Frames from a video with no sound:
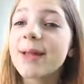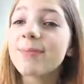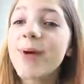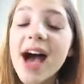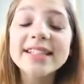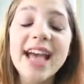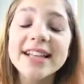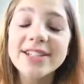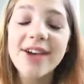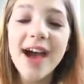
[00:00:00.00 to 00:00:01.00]
it, but
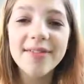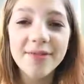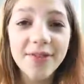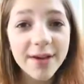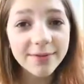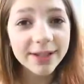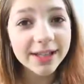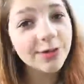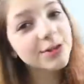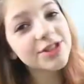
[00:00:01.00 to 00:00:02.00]
I do have fun,
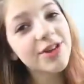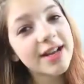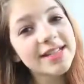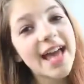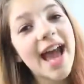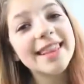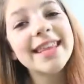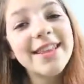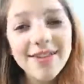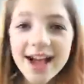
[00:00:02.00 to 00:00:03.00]
really cool tricks that I
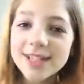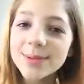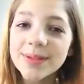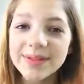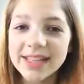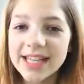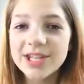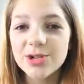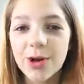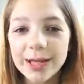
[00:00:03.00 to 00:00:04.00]
think you guys will really
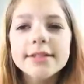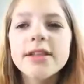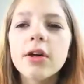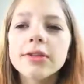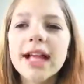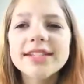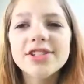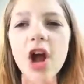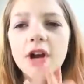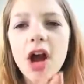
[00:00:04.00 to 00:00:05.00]
enjoy. So let's
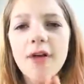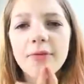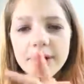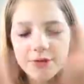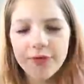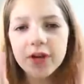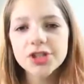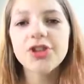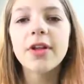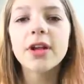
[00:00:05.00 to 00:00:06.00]
start off. When you're
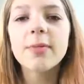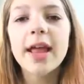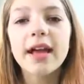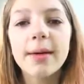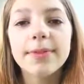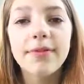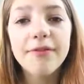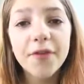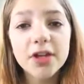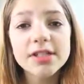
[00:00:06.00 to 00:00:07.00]
first doing your makeup, the
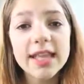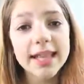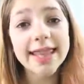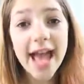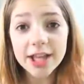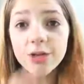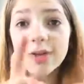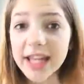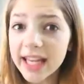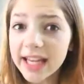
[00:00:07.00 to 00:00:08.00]
first thing that you
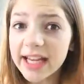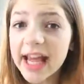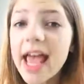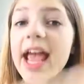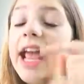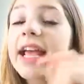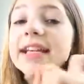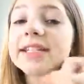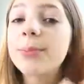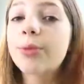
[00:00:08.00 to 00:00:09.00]
need
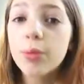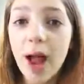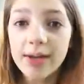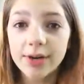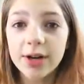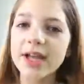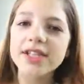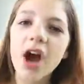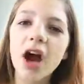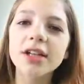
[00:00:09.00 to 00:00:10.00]
is primer.
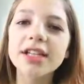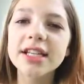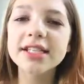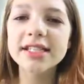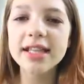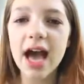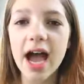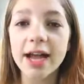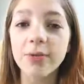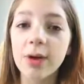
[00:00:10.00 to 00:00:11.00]
It's hard to
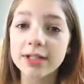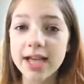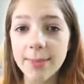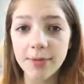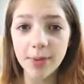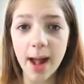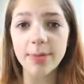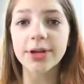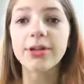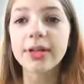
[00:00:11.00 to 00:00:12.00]
decide what type of
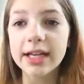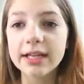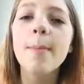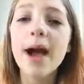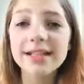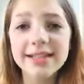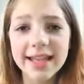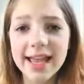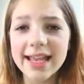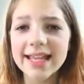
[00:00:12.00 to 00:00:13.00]
primer you need. My
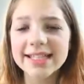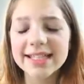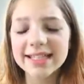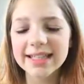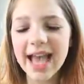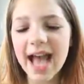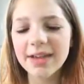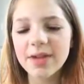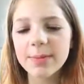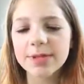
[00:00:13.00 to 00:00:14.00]
skin is
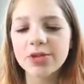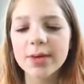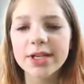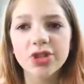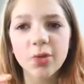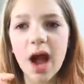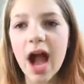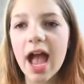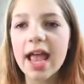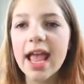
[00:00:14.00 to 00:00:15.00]
kind of in between
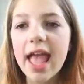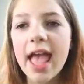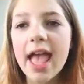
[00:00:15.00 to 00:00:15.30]
dry